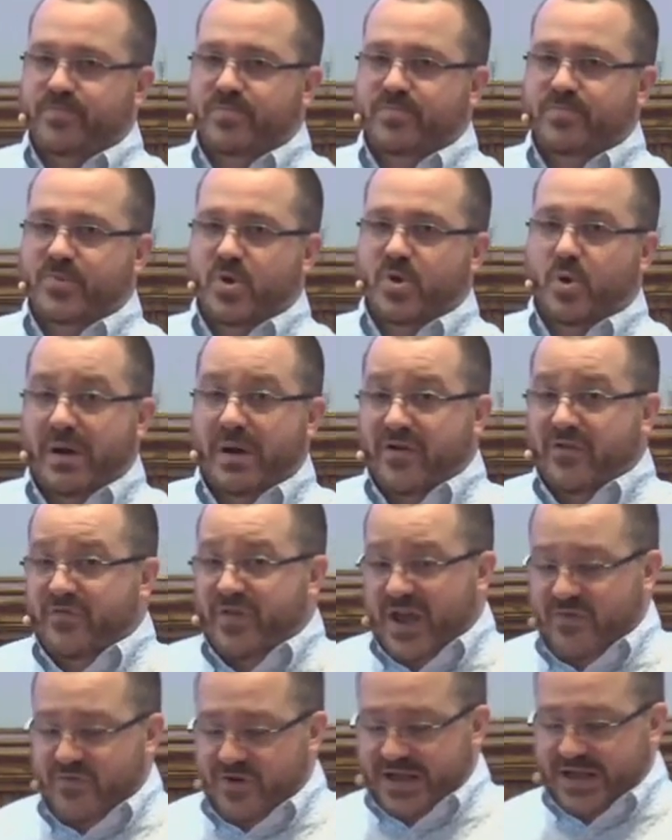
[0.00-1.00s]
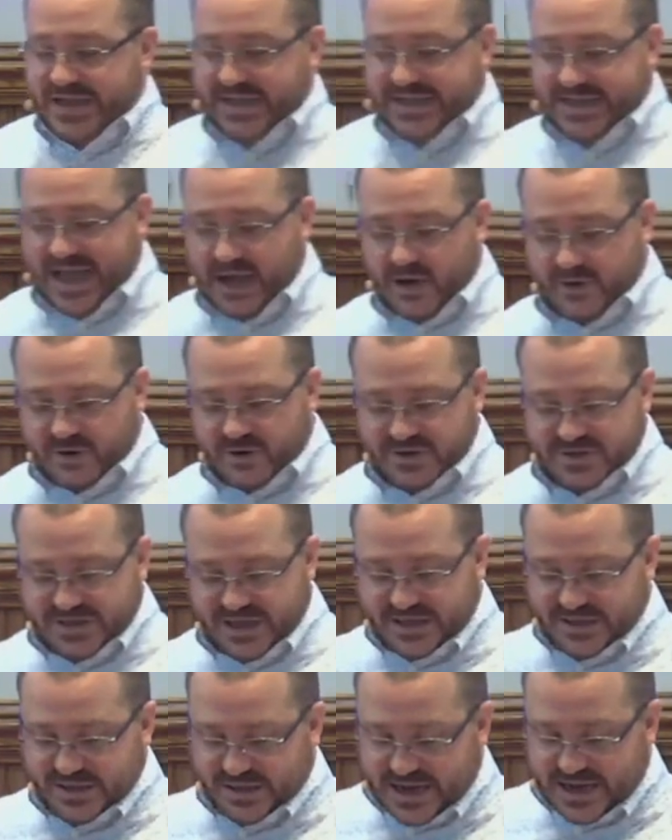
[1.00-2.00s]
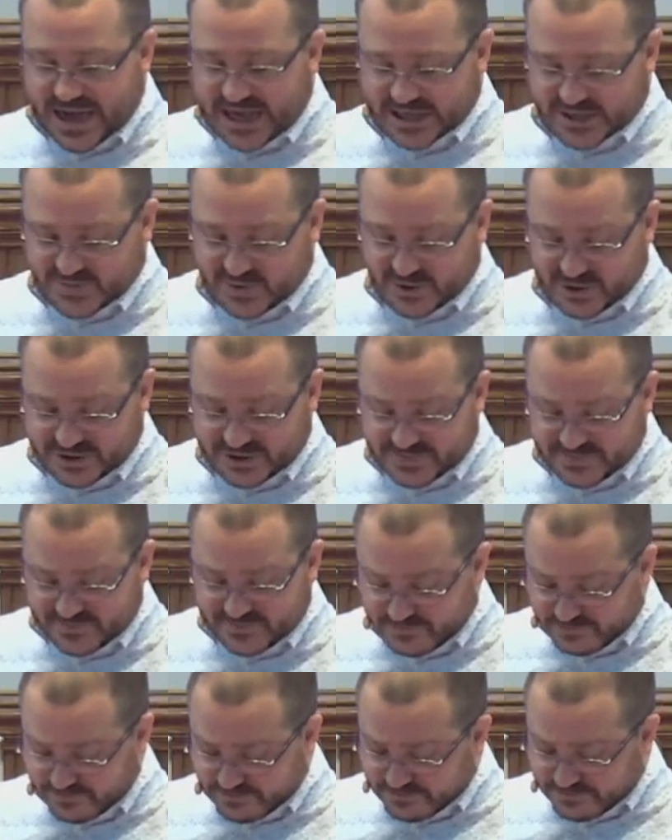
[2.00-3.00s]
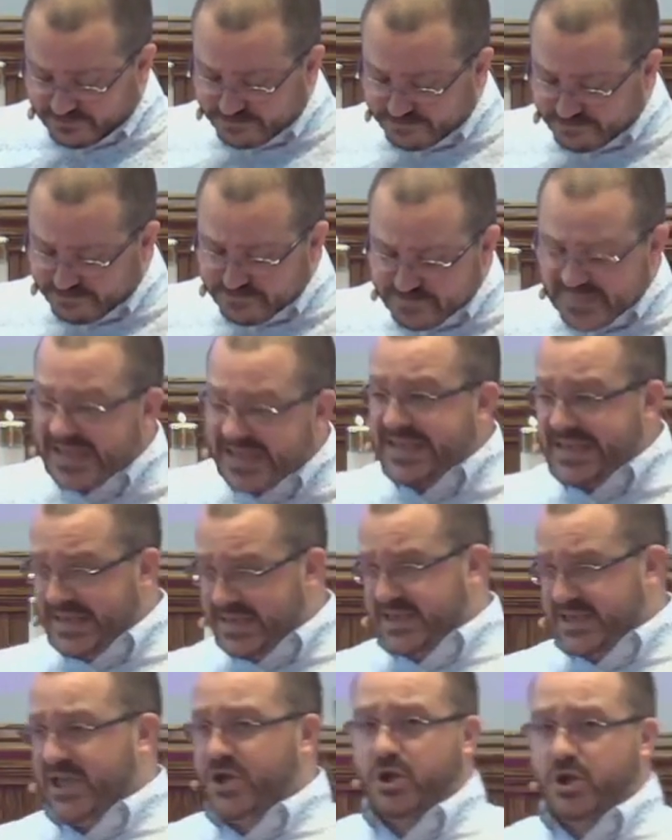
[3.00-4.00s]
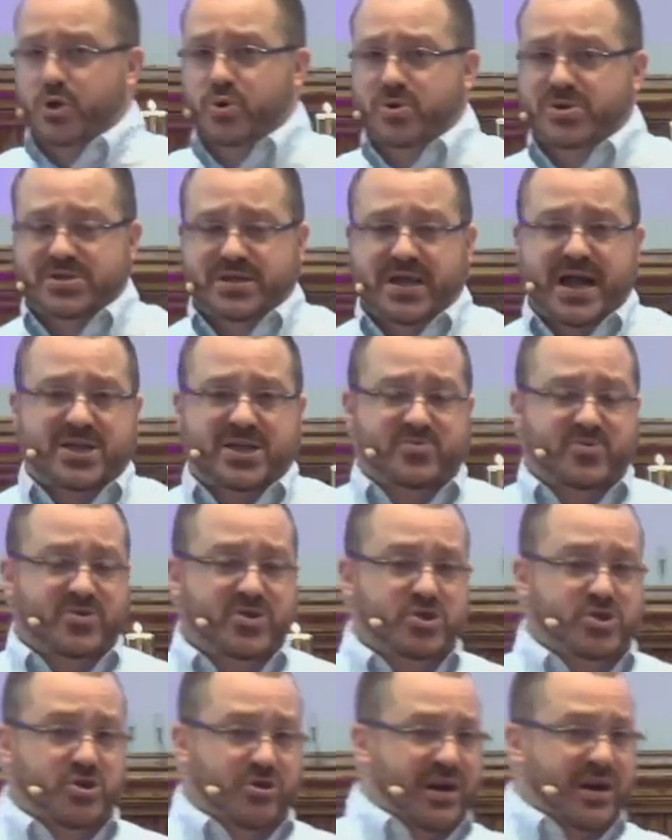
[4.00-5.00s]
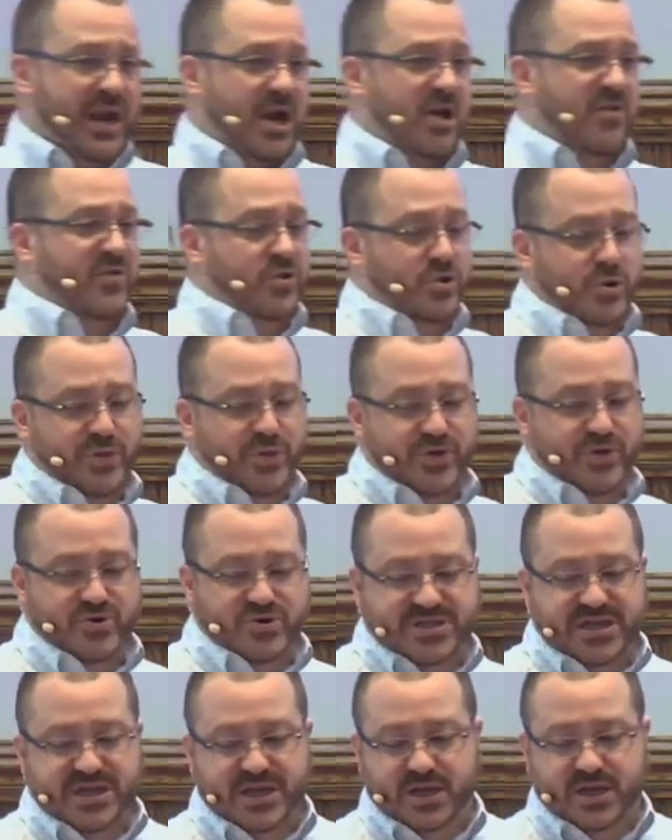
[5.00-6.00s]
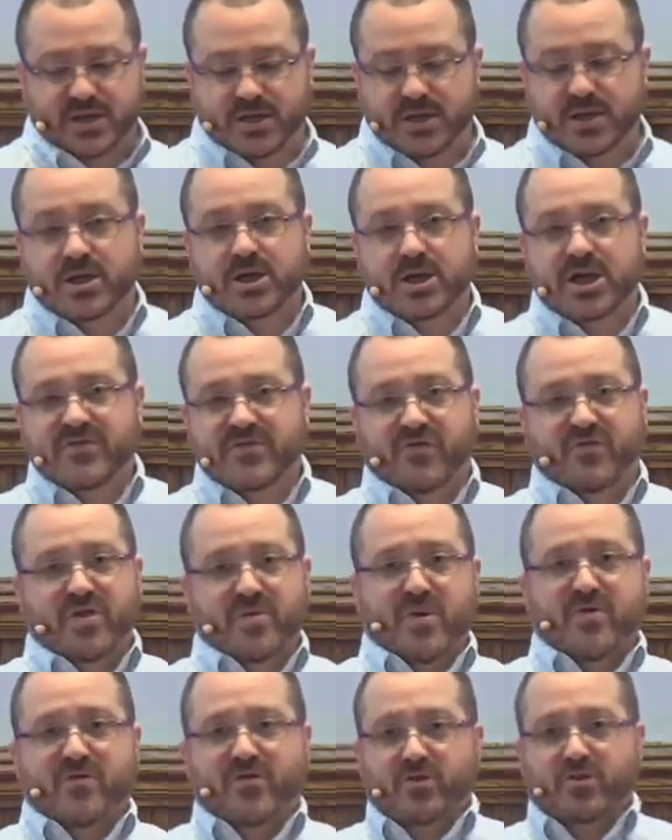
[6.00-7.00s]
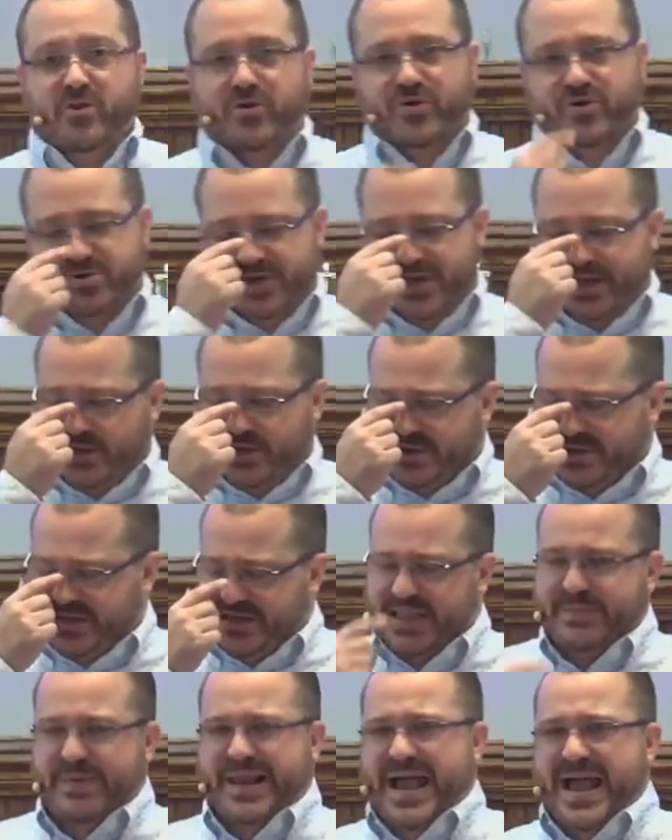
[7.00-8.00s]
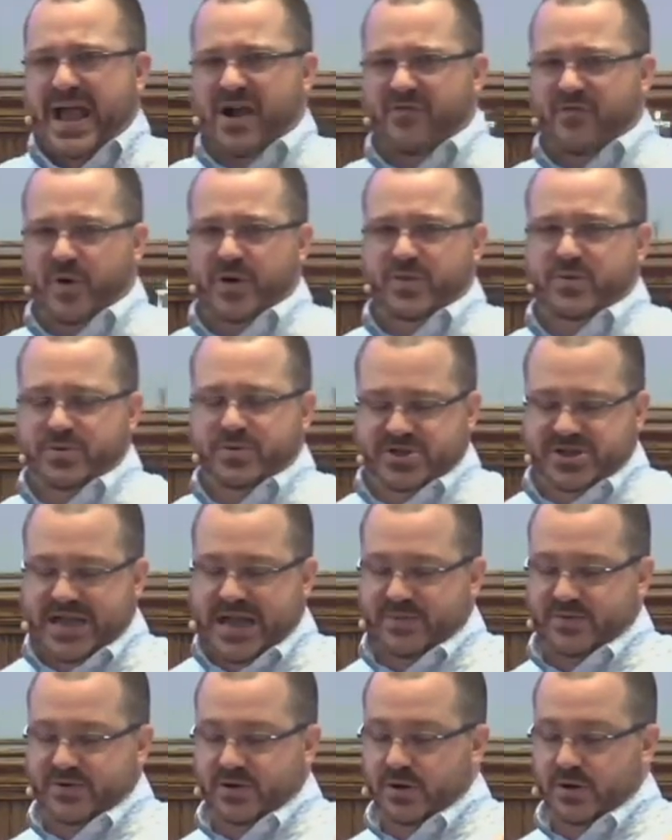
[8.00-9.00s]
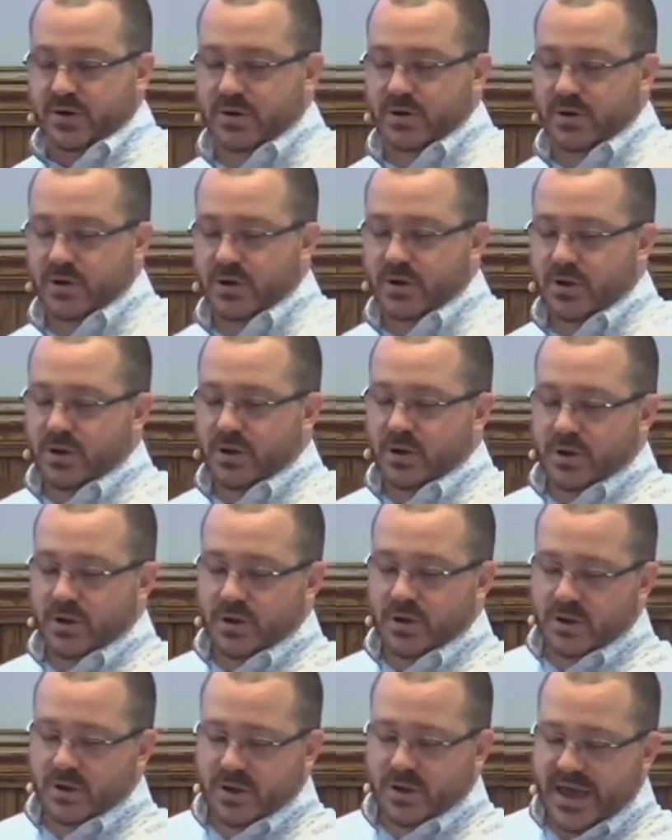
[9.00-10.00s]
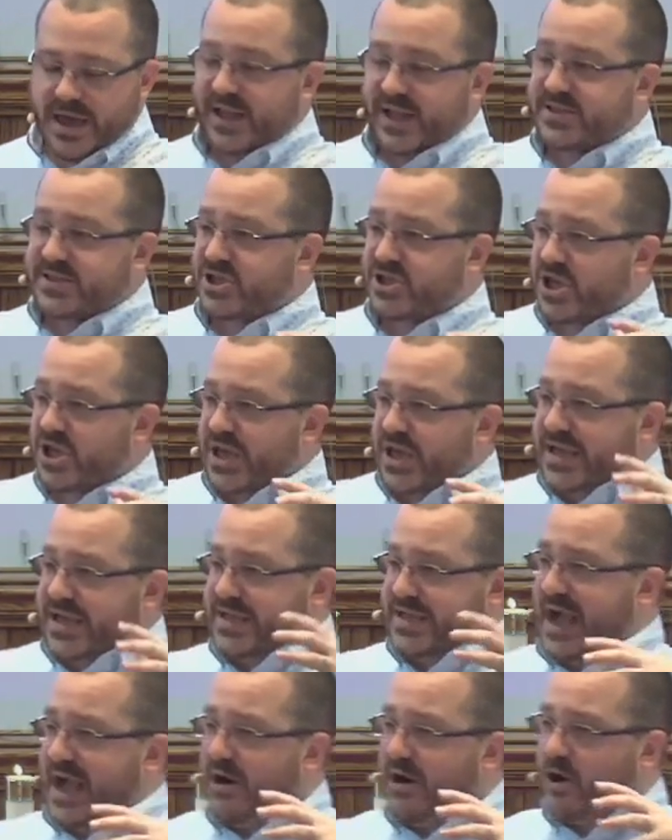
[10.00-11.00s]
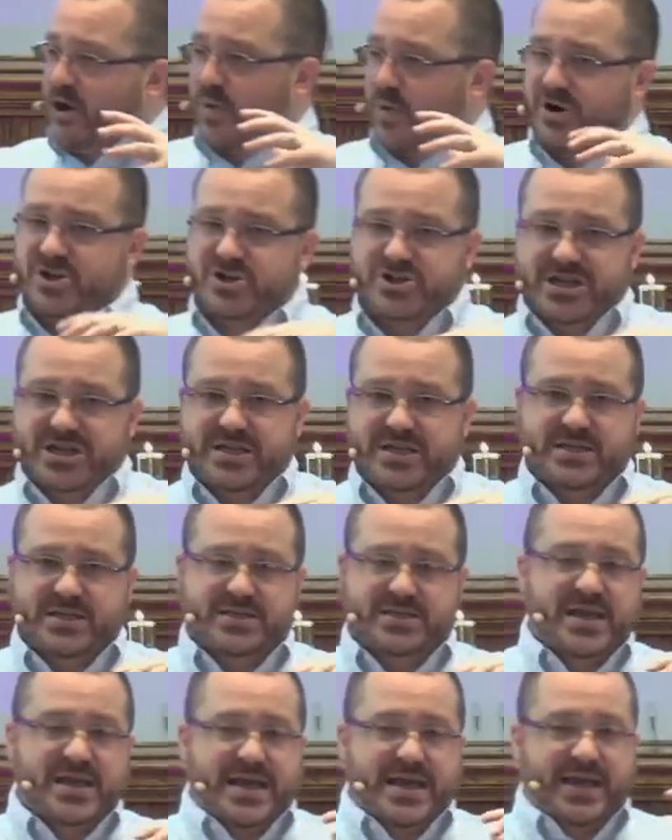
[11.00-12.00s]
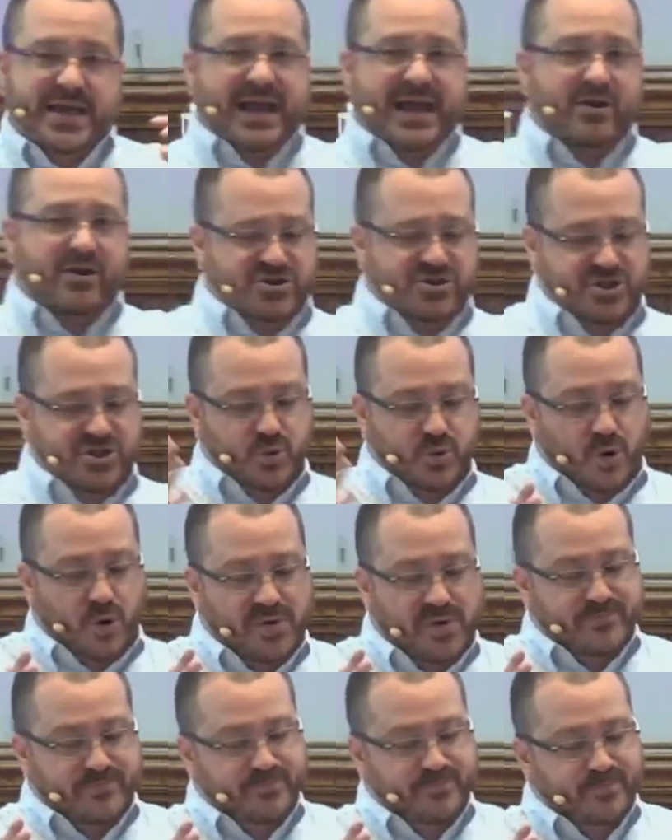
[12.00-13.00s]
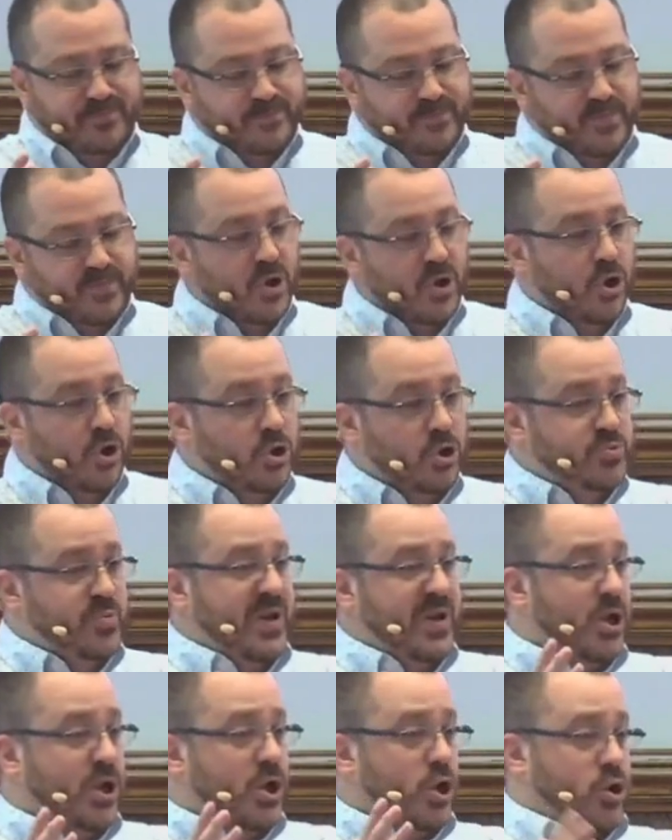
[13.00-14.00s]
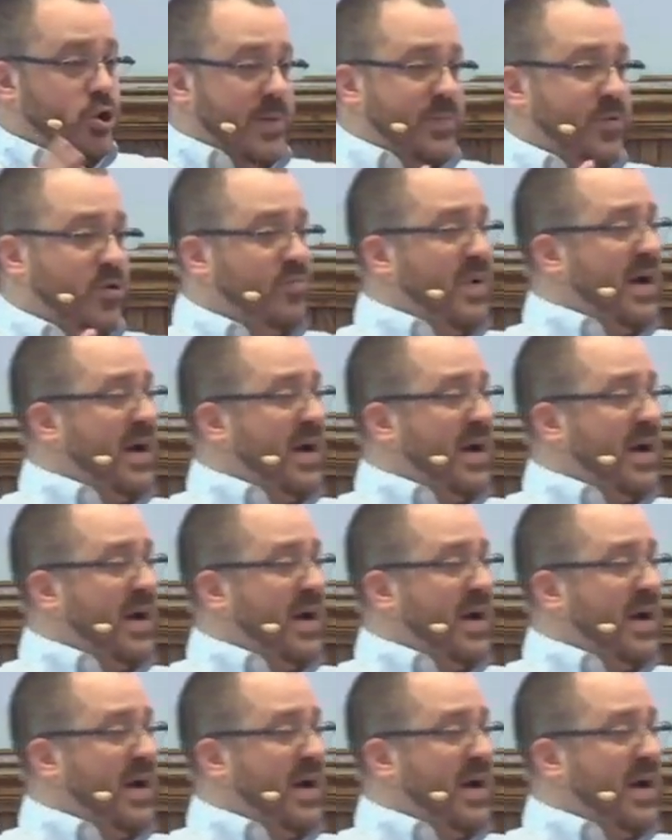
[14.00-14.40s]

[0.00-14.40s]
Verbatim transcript: One of my favorite encounters in the gospels is in Luke's gospel, in the journey narrative in Luke 13 if you flip over to Luke 13, you'll see it about halfway through the chapter. And it's this encounter where Jesus encounters this woman who's been crippled by the